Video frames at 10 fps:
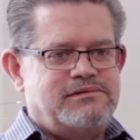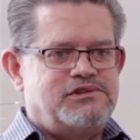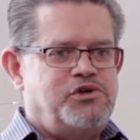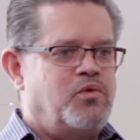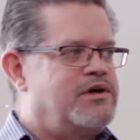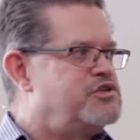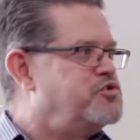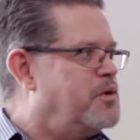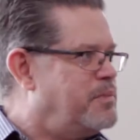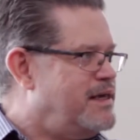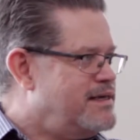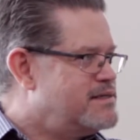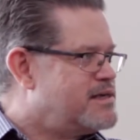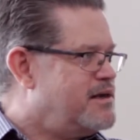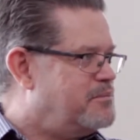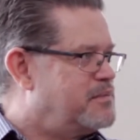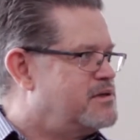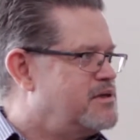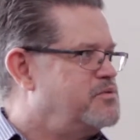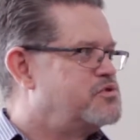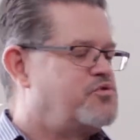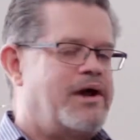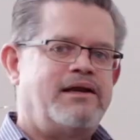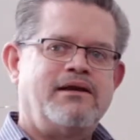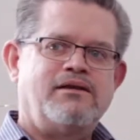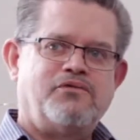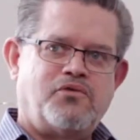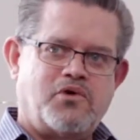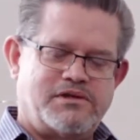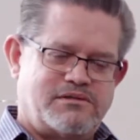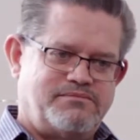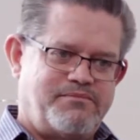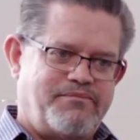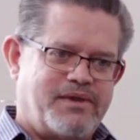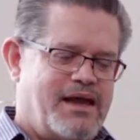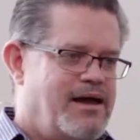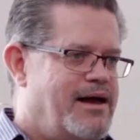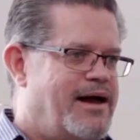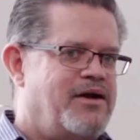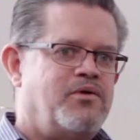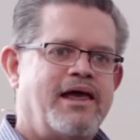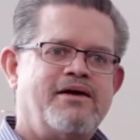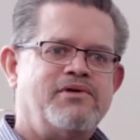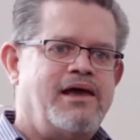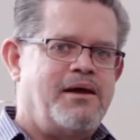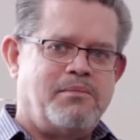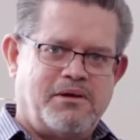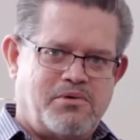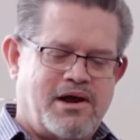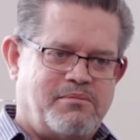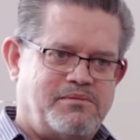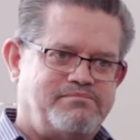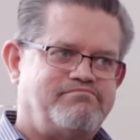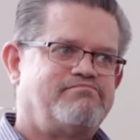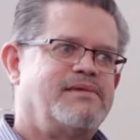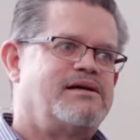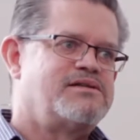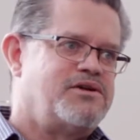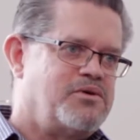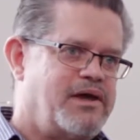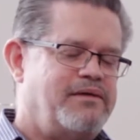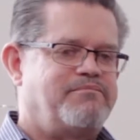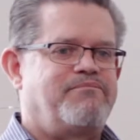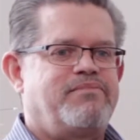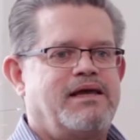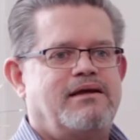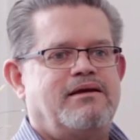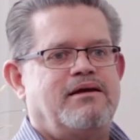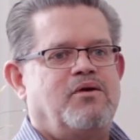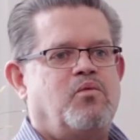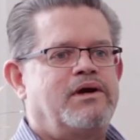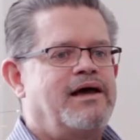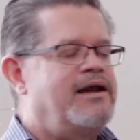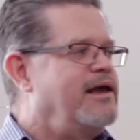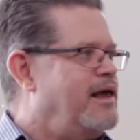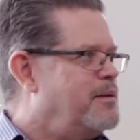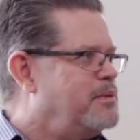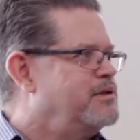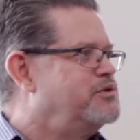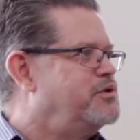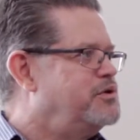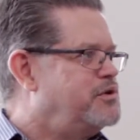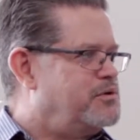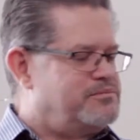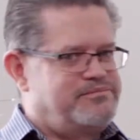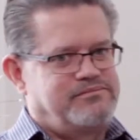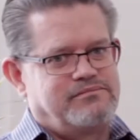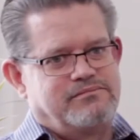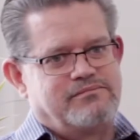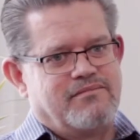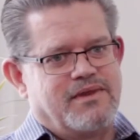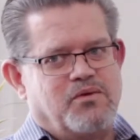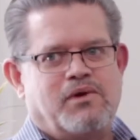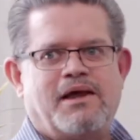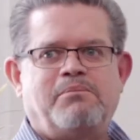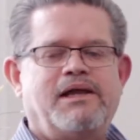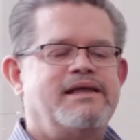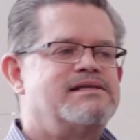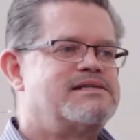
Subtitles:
she wanted to appease him because he was threatening divorce. I don't have a gambling problem. I said, okay. What kind of gambling do you do? Well, I play the